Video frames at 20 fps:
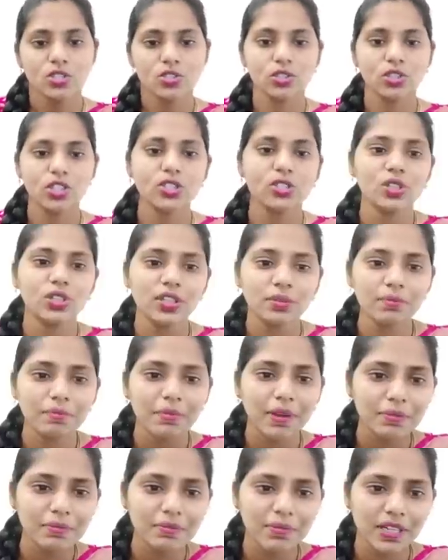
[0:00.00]
So these are the
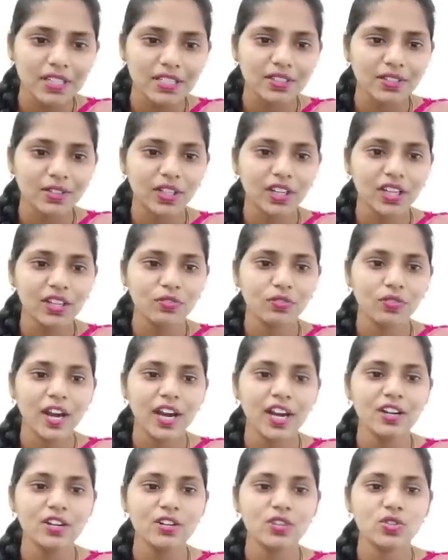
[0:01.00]
members okay
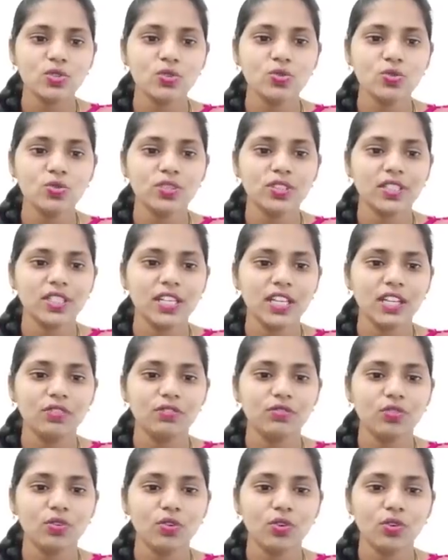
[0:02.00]
1, 2,
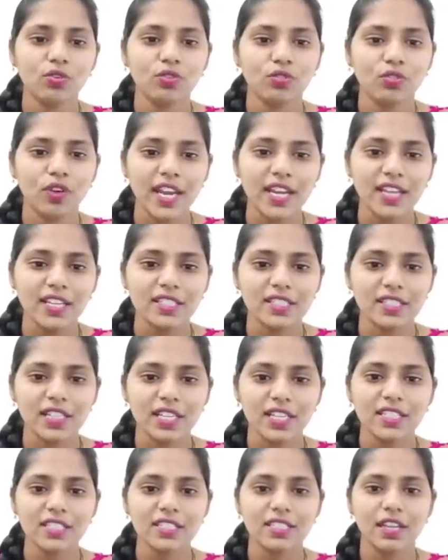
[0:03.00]
3, 4, 5,
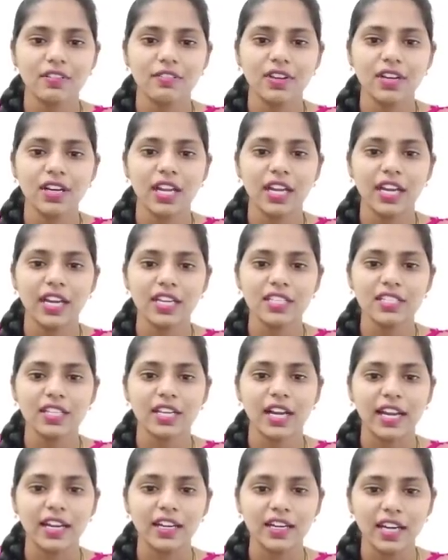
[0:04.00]
6, 7, 8,
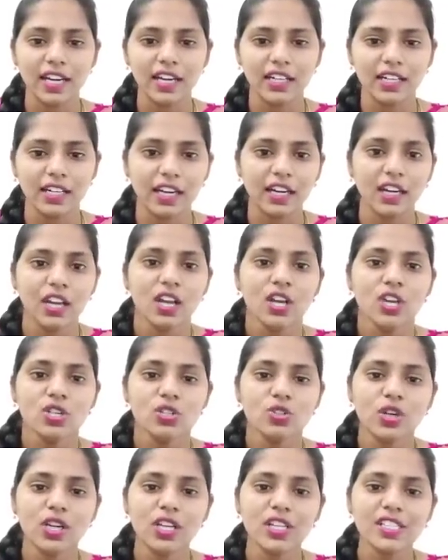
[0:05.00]
9 and 10.
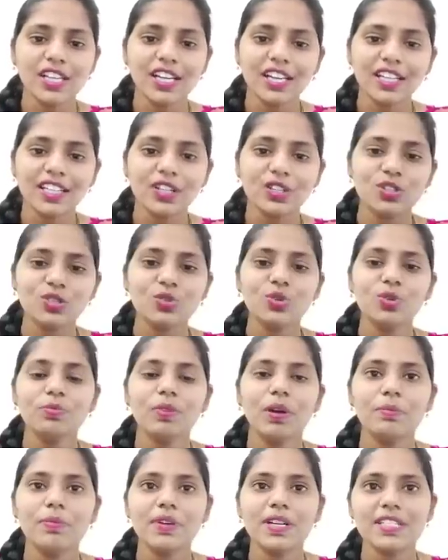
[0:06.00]
So recently the
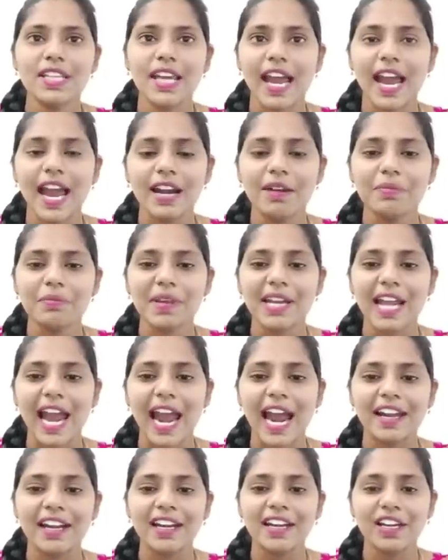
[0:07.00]
two members they had been
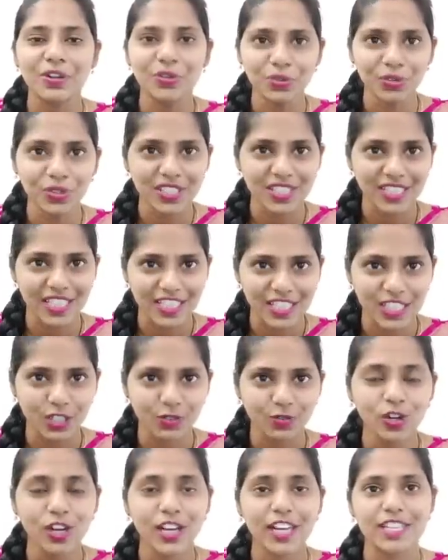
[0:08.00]
added into this
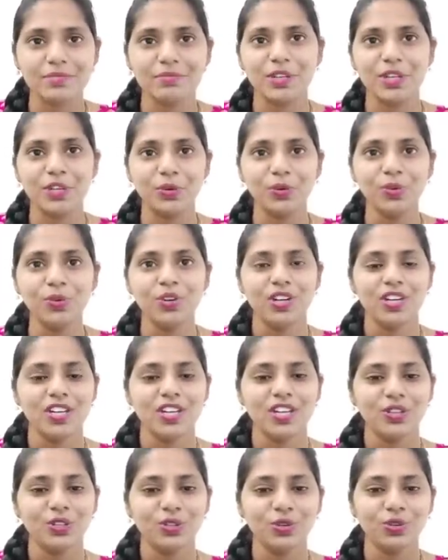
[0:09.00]
SCO let me know
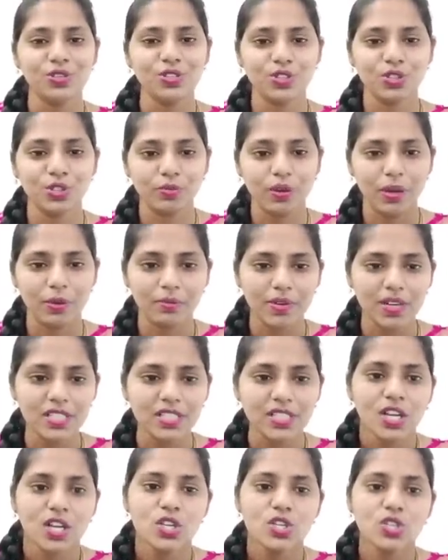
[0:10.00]
those two
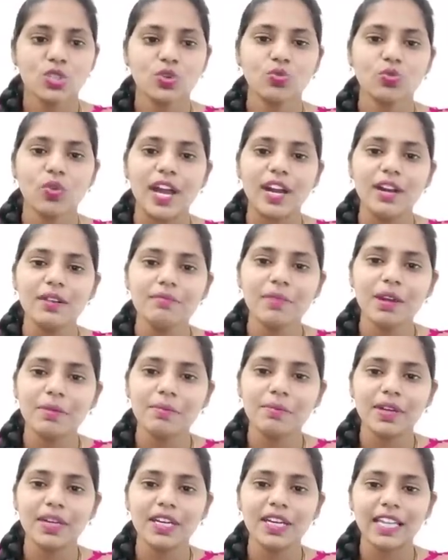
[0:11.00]
members. So one
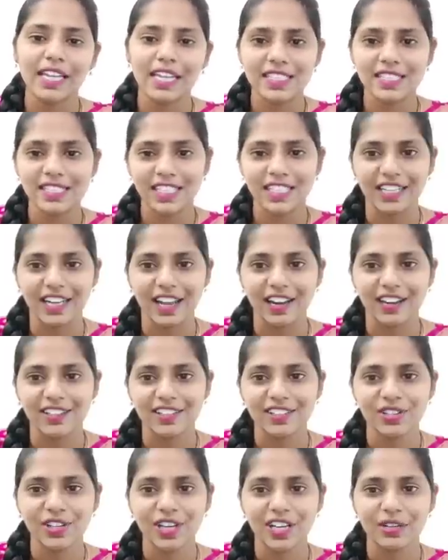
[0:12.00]
member is
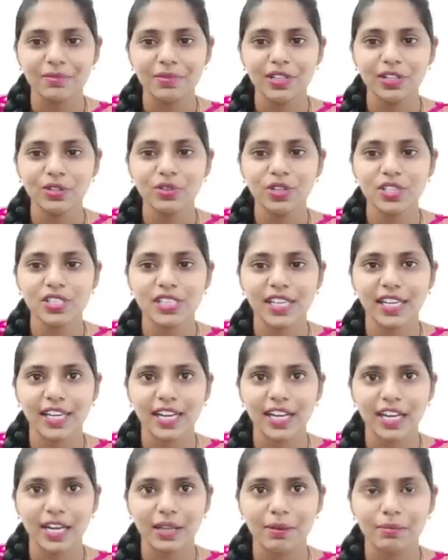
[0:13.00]
Iran. So let me know the
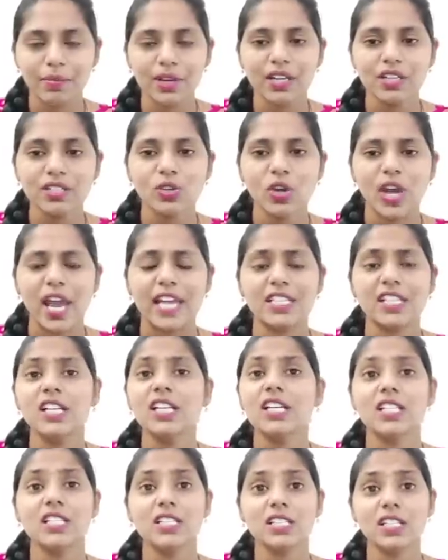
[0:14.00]
second member. So
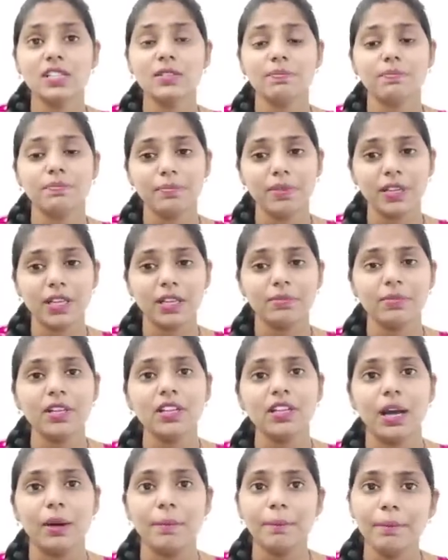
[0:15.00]
actually it didn't become
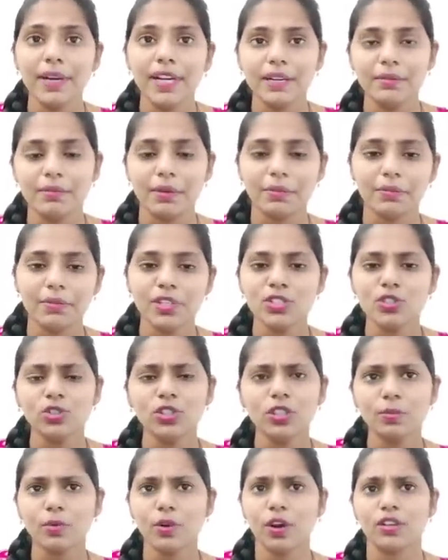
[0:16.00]
the complete member.
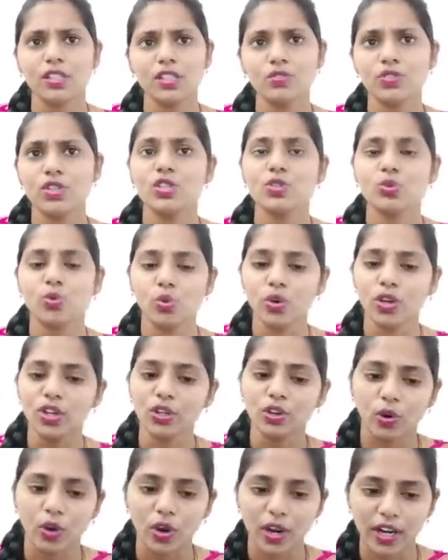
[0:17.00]
So the process is
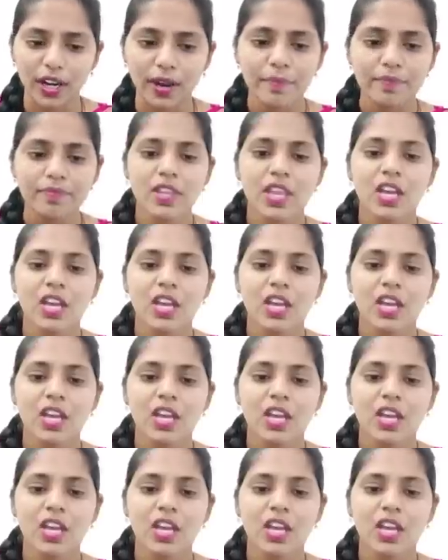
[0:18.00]
going on.